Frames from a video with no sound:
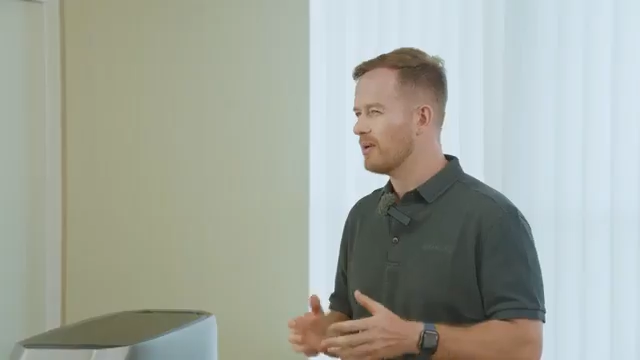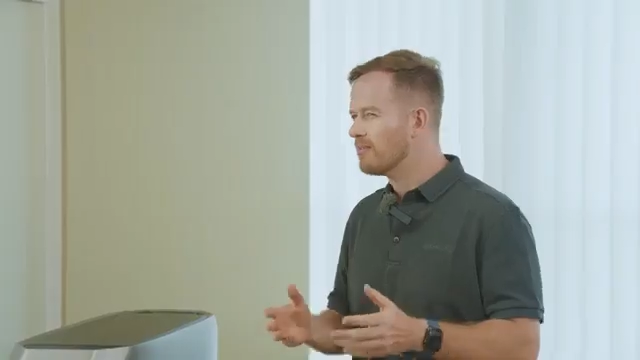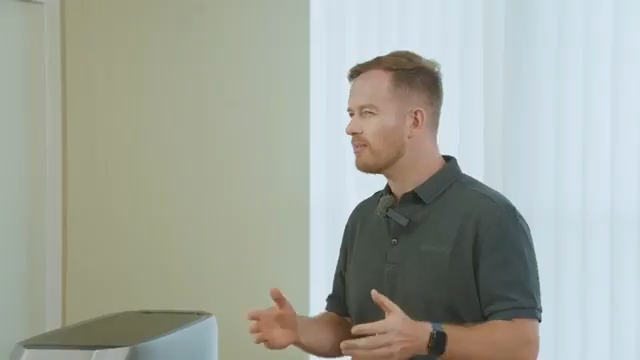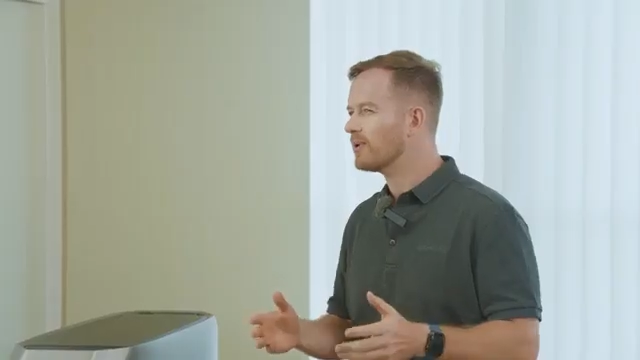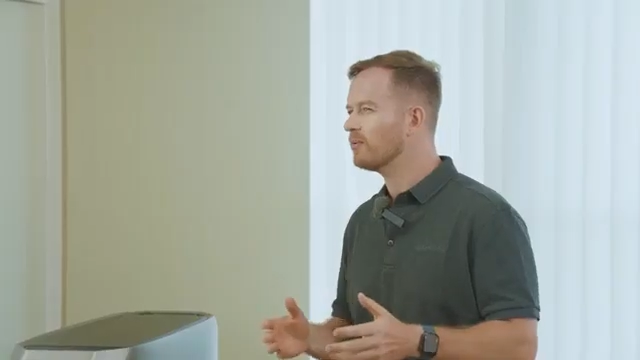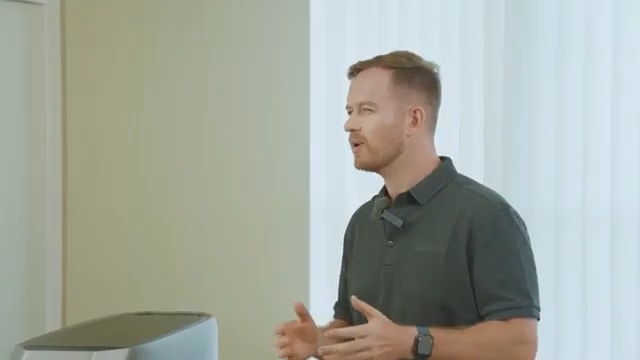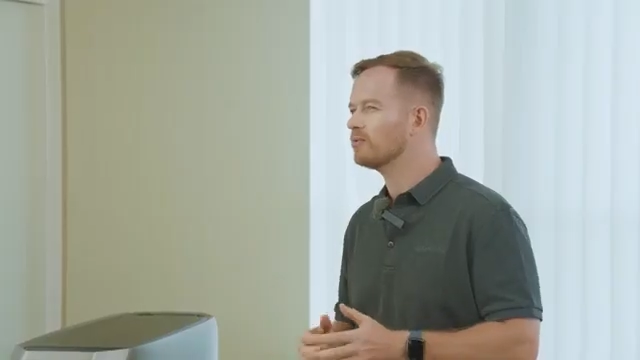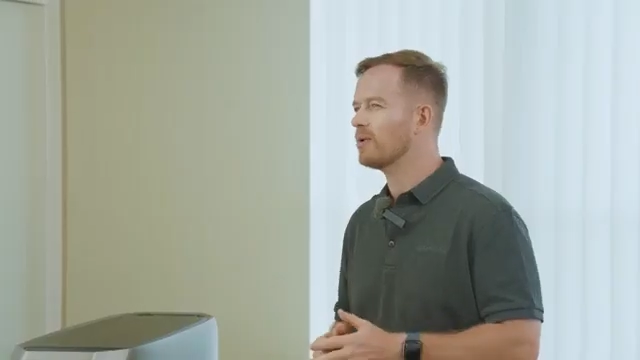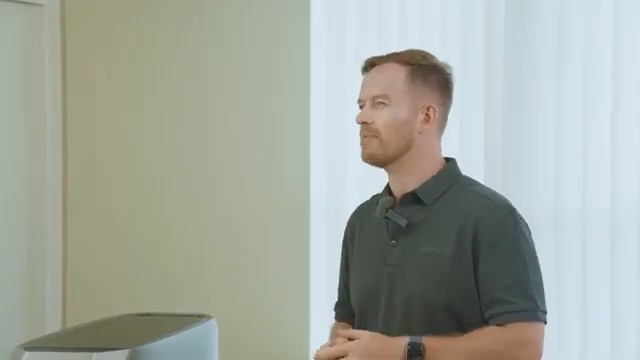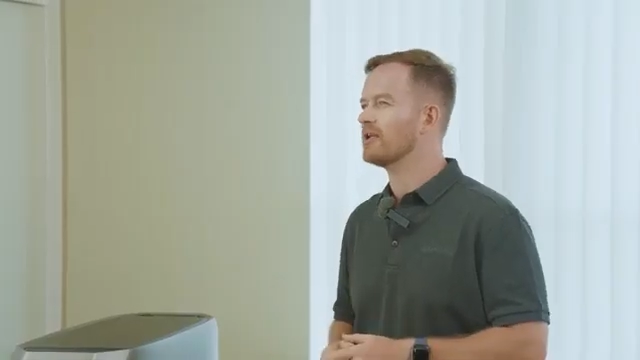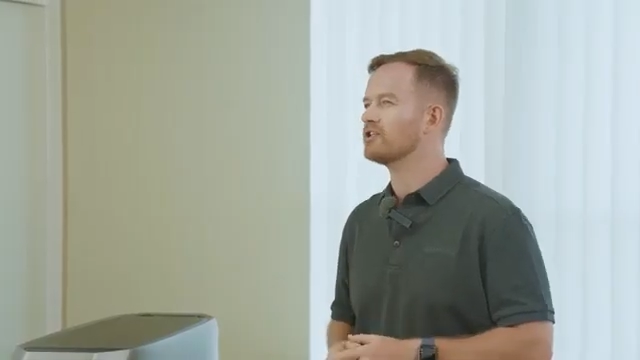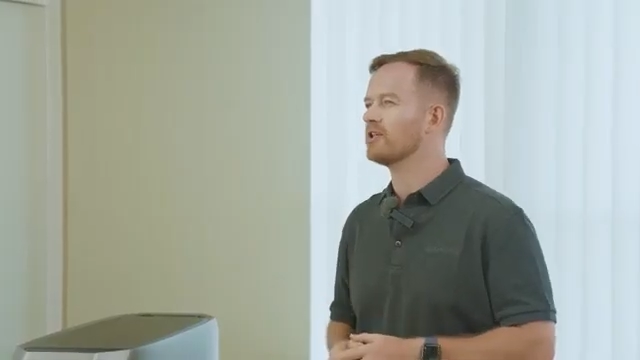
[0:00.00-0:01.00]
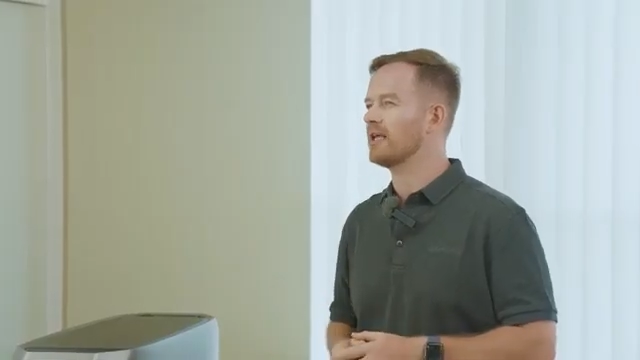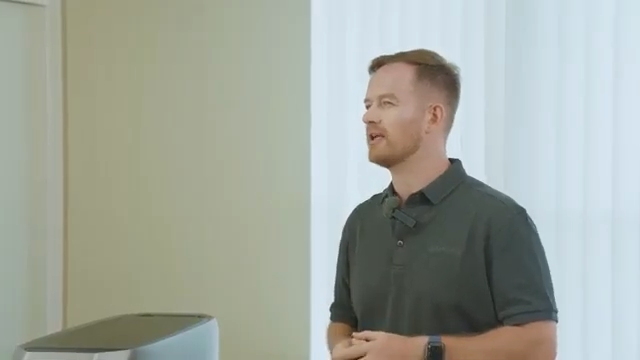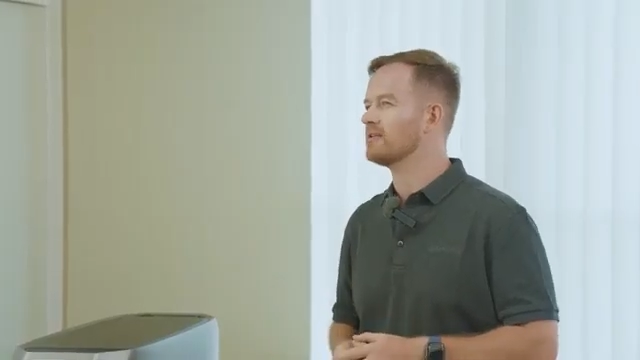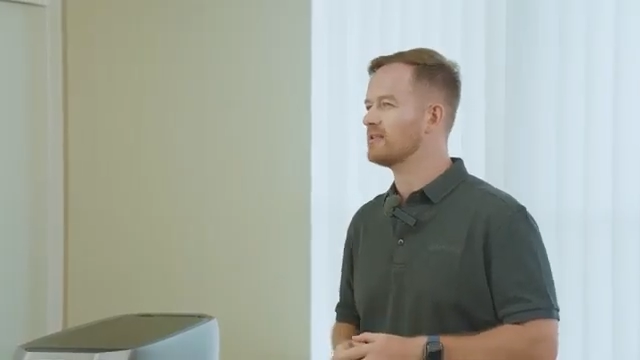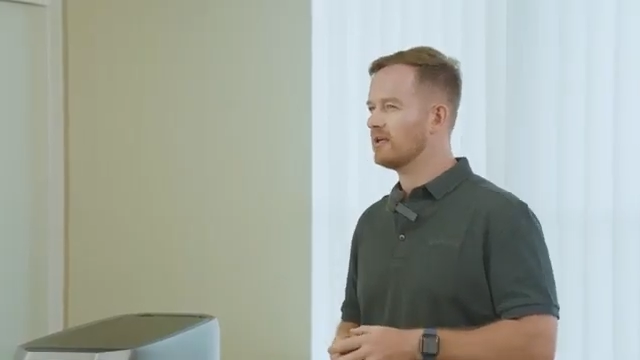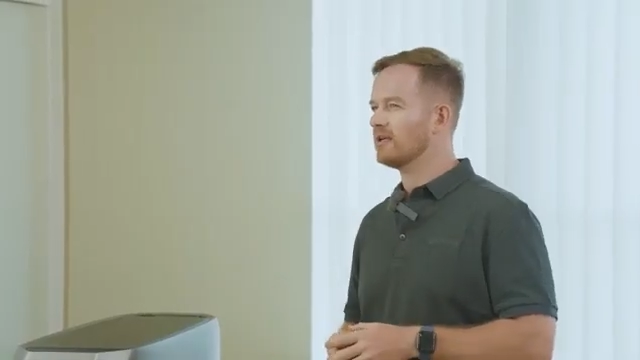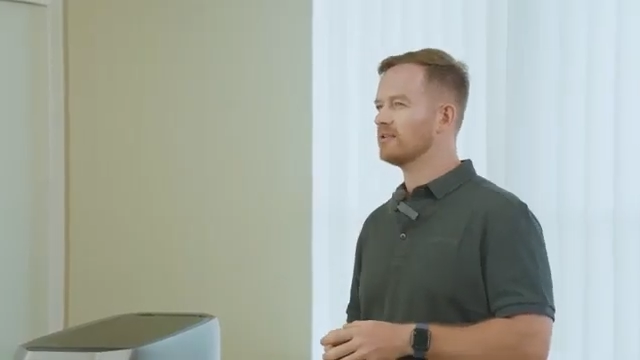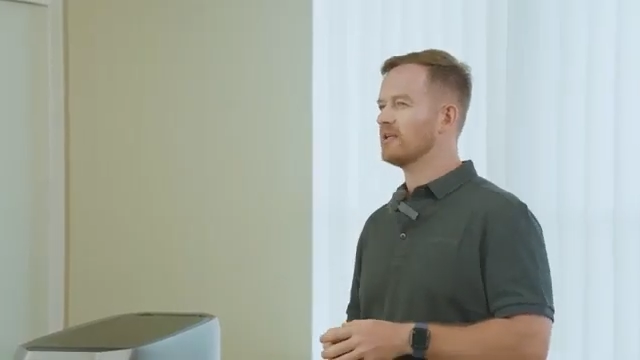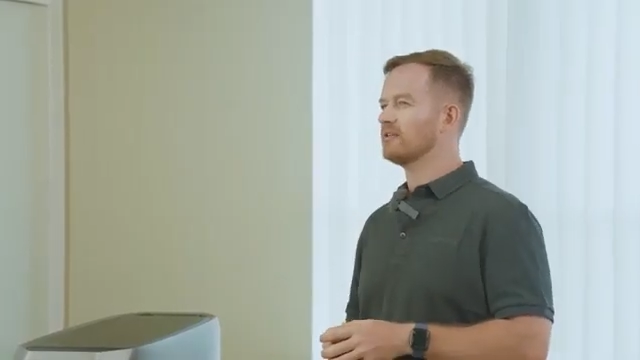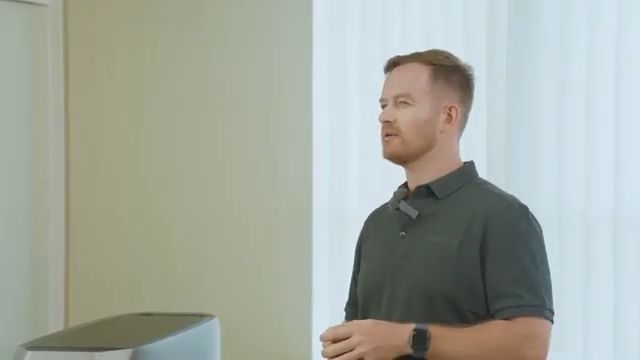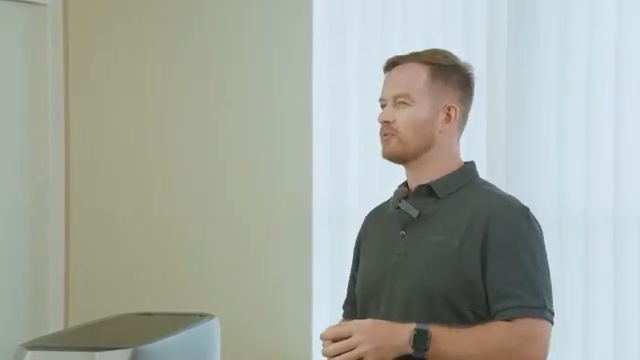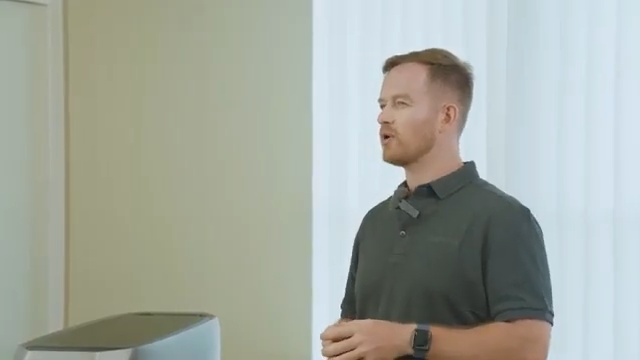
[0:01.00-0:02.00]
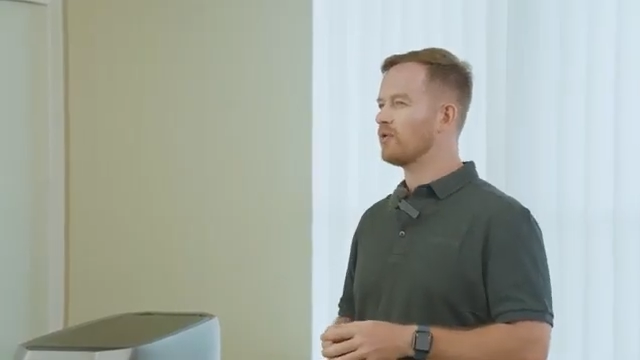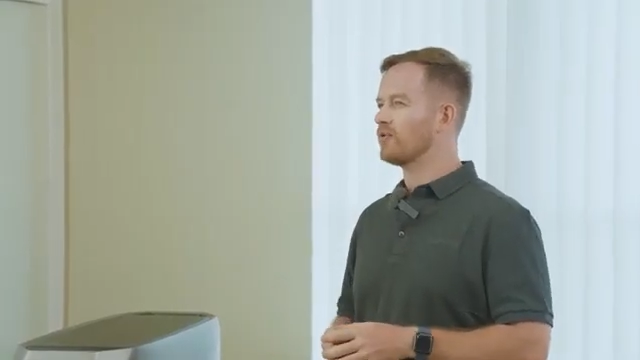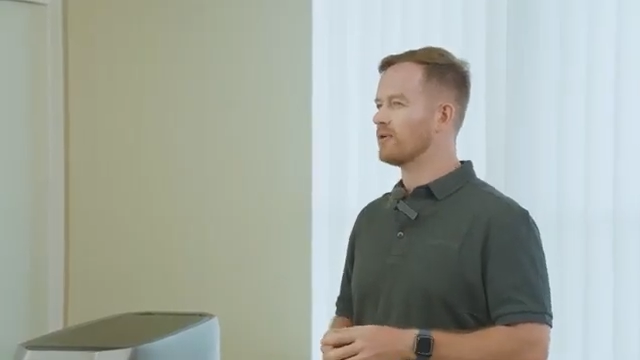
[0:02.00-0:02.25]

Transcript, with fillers: Remember when we mentioned that a single Delta Pro